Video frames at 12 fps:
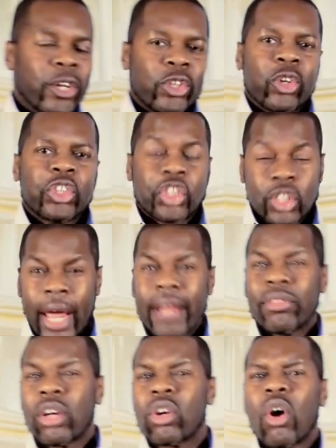you're
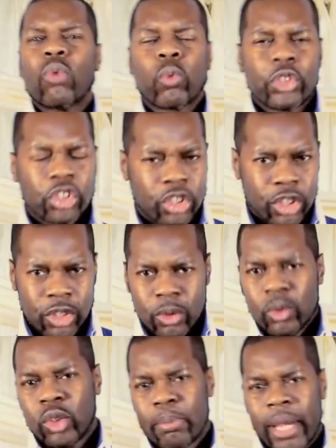saying that God wants to
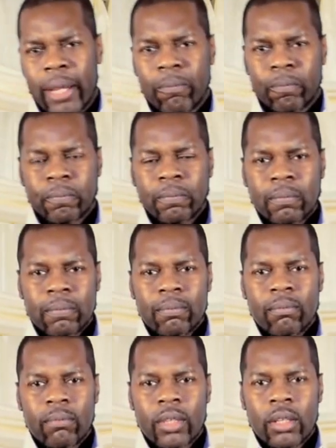use me.
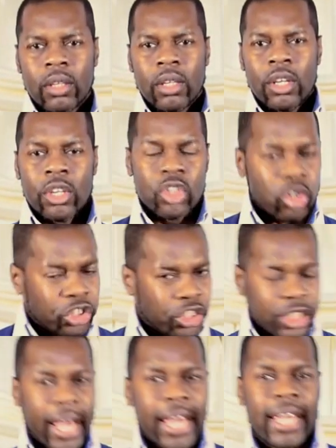You're
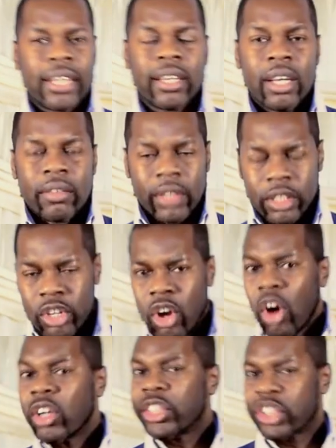saying that
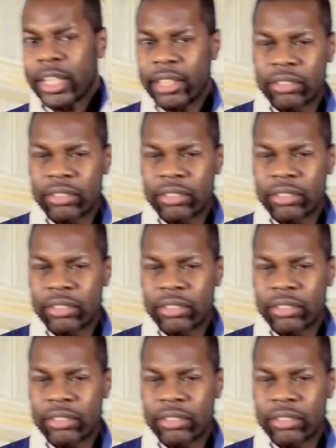God is going to